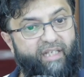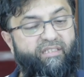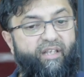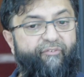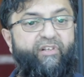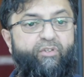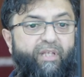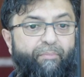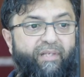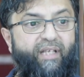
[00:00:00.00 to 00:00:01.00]
is different
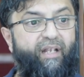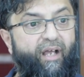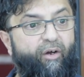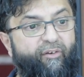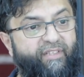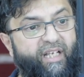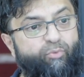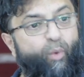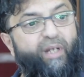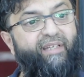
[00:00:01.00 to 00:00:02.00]
to the mas'ala of
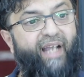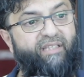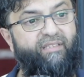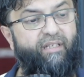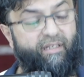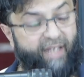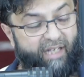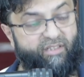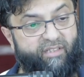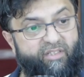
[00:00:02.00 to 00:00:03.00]
does one catch the
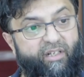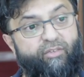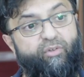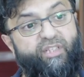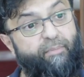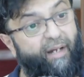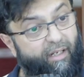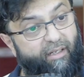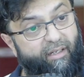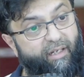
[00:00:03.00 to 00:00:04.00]
salatul
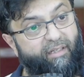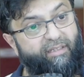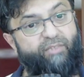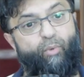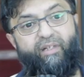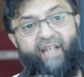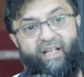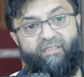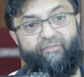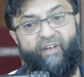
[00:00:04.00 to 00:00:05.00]
jama'ah? Does one
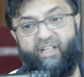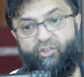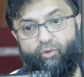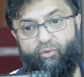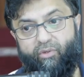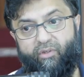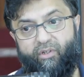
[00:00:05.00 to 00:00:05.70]
catch the virtue